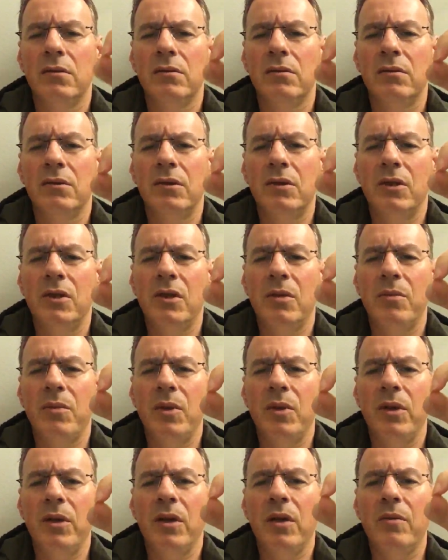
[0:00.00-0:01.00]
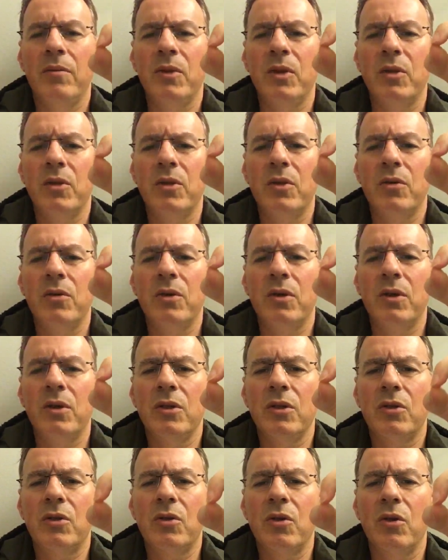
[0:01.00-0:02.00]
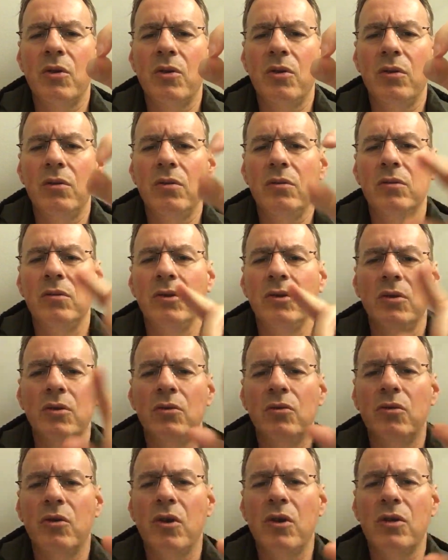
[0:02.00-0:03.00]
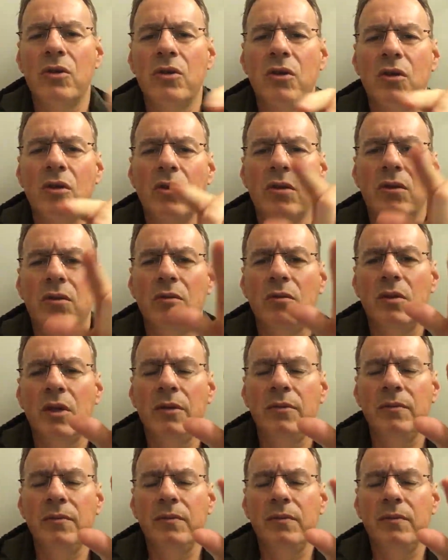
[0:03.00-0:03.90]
symbol here. I'm just using a circle. Draw a circle, right?